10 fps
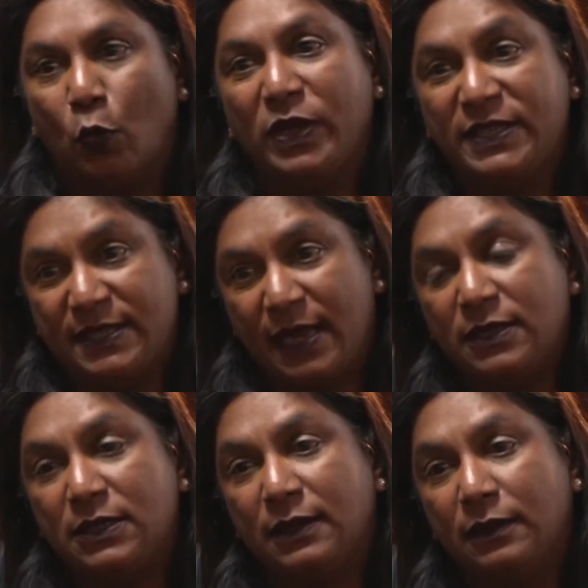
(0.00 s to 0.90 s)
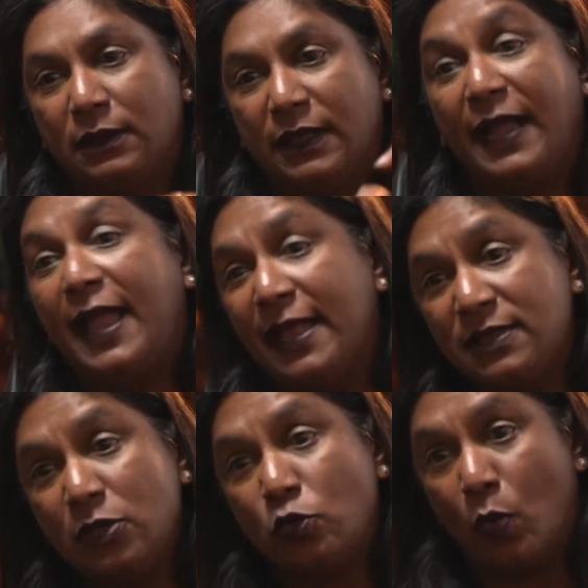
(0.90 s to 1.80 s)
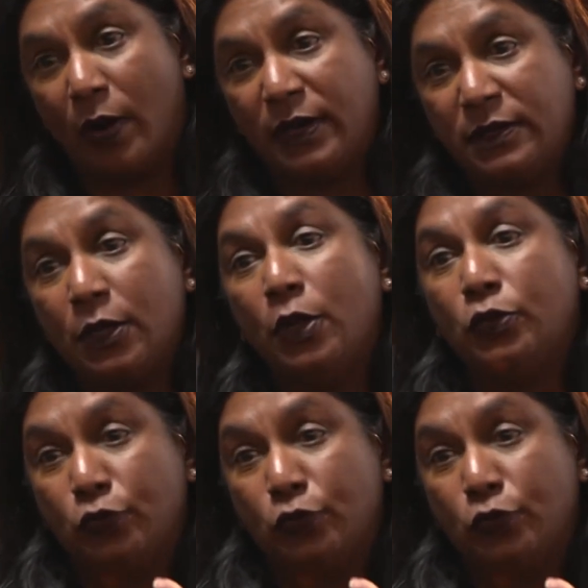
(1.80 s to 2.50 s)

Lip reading: we sent the cancelled warrant